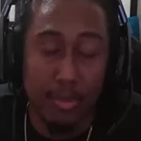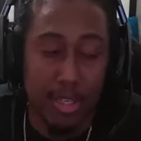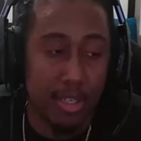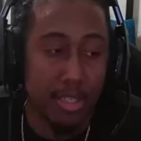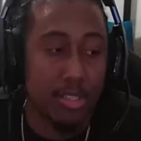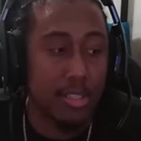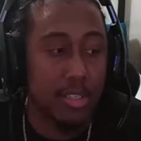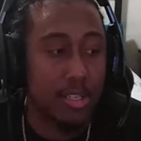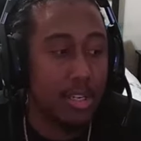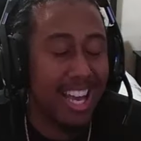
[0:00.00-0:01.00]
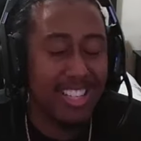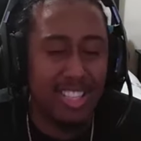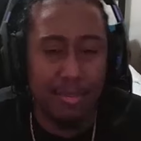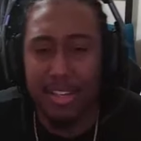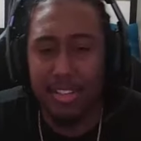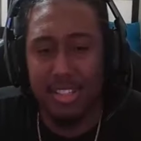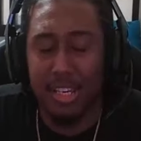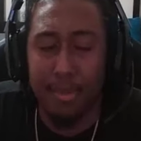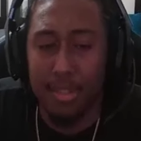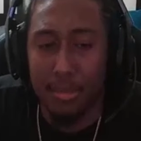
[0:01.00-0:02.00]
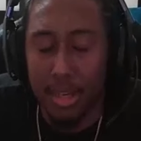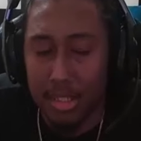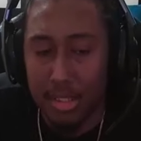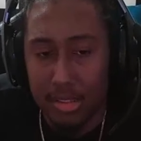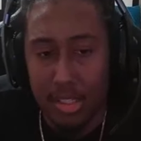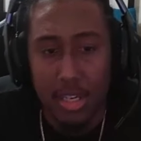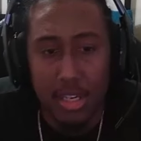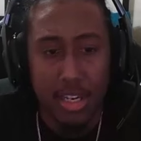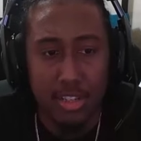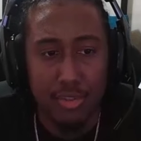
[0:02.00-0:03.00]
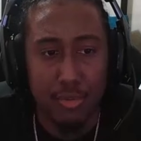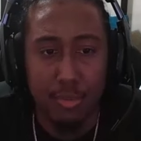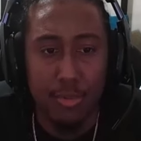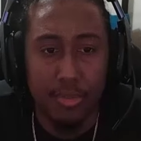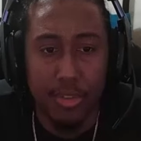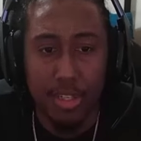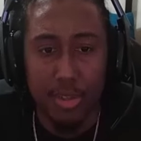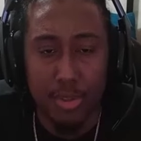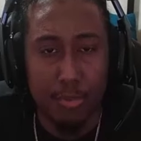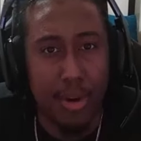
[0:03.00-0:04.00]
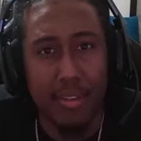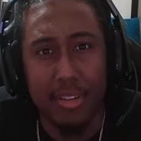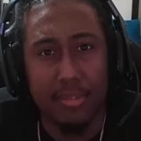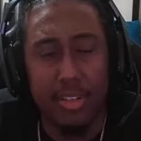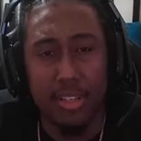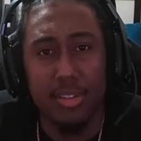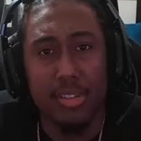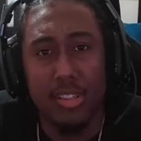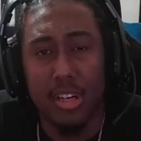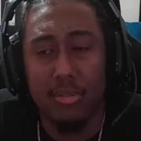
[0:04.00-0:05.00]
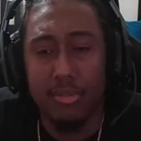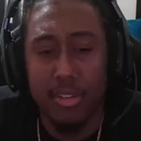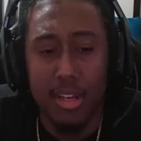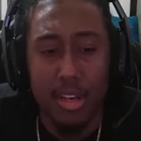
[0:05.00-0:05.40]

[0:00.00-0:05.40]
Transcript: Because actually, I probably just keep it to be honest and just remove the videos or private the videos and stuff.